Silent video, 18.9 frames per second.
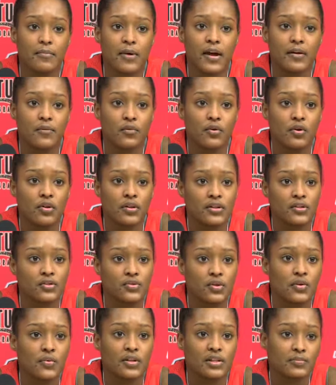my role and
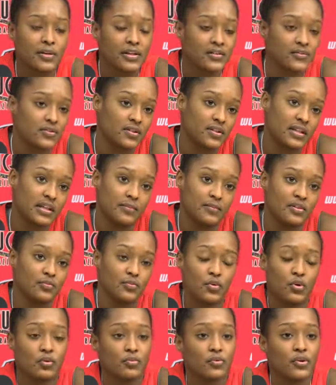doing what's best for the team is
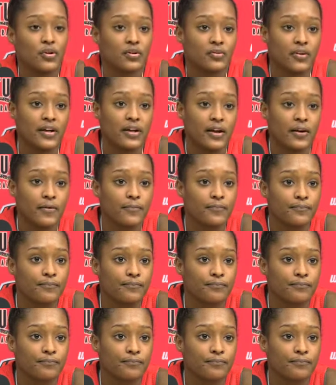more important right now.